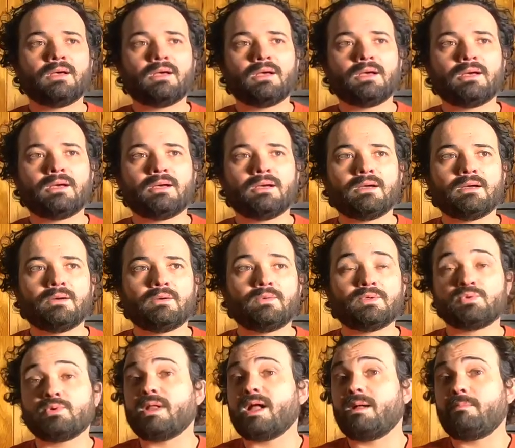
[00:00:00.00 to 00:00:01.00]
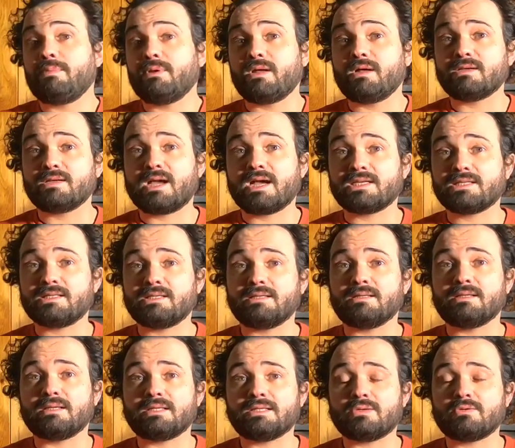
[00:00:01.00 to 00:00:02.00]
uh, which will help a lot actually
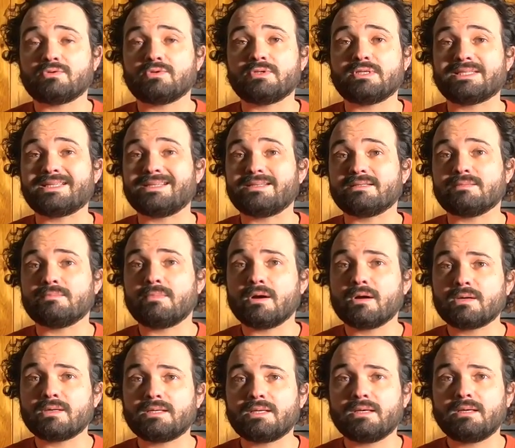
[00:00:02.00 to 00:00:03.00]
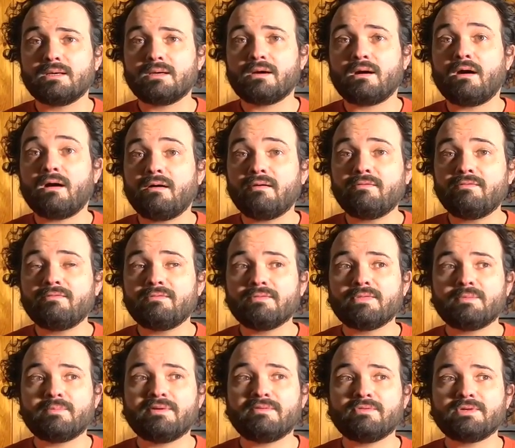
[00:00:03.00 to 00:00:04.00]
in, in, also the sales and marketing of
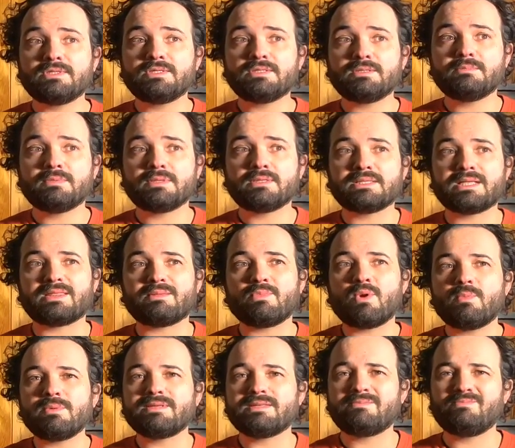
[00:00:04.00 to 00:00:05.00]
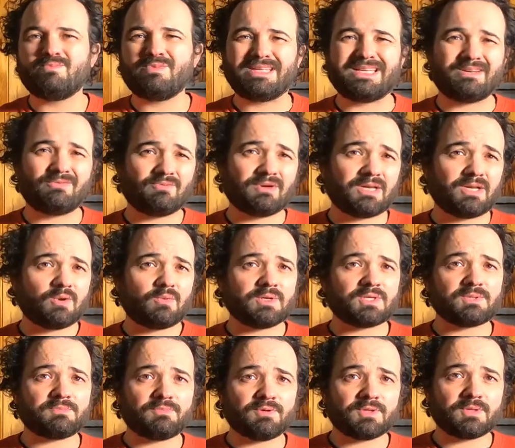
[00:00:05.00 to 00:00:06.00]
the beverages because at the moment we didn't really know
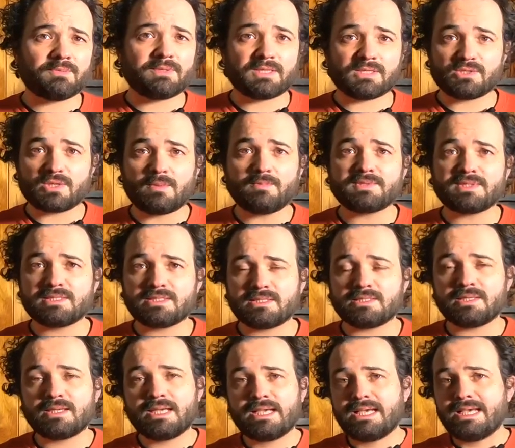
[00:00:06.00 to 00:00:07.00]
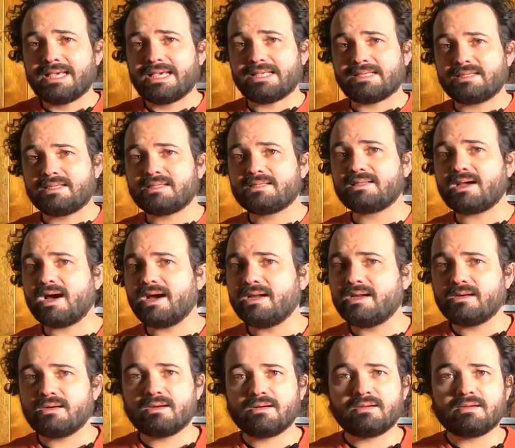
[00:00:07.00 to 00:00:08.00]
where to put them in the shops. Is it is it a
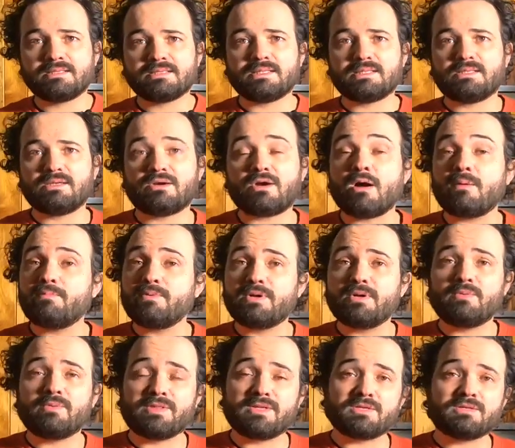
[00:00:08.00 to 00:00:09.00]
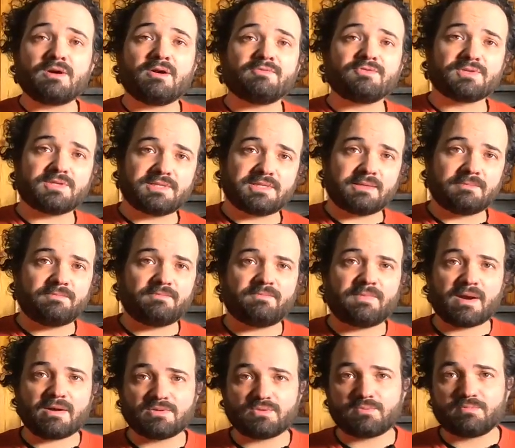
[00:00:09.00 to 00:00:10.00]
cider? Is it you can't put it with the softs because then
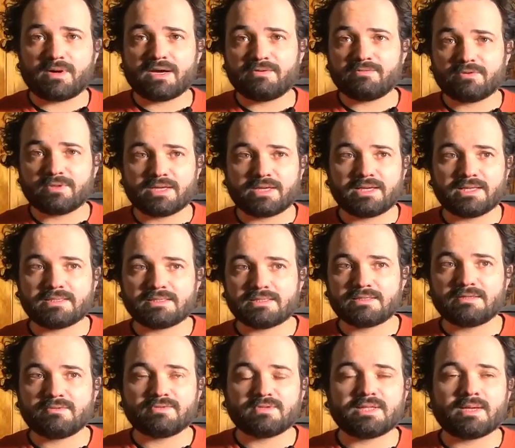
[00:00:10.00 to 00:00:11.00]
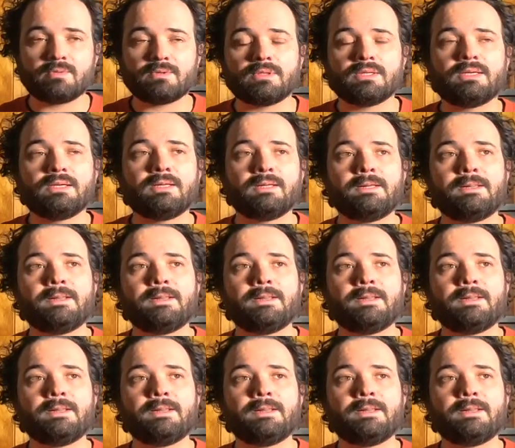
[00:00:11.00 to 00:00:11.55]
parents will buy it for their kids and stuff. So that will